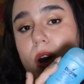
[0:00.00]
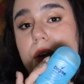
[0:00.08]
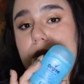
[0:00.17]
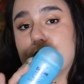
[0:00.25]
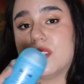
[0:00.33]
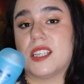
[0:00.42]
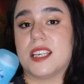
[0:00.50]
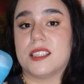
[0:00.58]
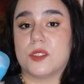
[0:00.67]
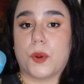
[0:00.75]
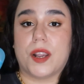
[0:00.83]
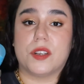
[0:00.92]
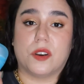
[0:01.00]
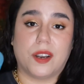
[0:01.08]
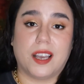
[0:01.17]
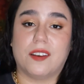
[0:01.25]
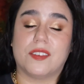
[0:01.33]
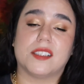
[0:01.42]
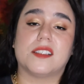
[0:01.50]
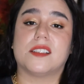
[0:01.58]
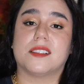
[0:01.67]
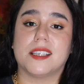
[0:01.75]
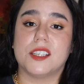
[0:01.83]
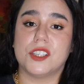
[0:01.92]
on those days where I know I have
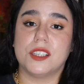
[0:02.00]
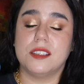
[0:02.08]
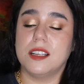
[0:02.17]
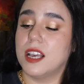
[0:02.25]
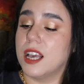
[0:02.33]
installation.